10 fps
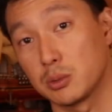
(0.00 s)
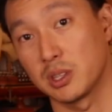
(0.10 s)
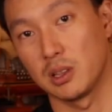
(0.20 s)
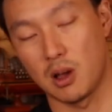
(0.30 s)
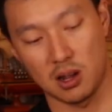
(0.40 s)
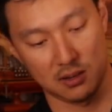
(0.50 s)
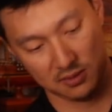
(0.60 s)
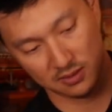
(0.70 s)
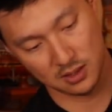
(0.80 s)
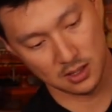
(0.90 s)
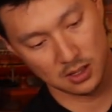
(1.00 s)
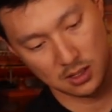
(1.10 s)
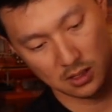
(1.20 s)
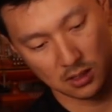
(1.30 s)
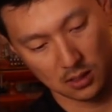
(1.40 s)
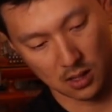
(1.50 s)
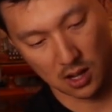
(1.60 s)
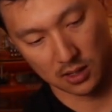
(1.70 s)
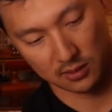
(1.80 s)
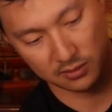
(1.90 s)
with a lot
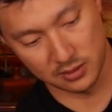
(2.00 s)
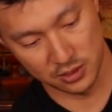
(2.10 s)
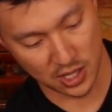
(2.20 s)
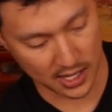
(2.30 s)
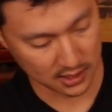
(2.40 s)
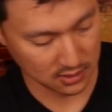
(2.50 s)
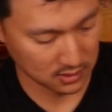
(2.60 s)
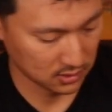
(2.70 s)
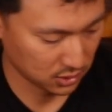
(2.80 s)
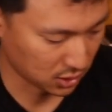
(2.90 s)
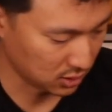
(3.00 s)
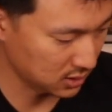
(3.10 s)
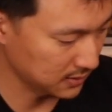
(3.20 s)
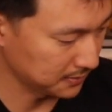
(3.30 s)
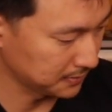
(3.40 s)
of jackets, shirts.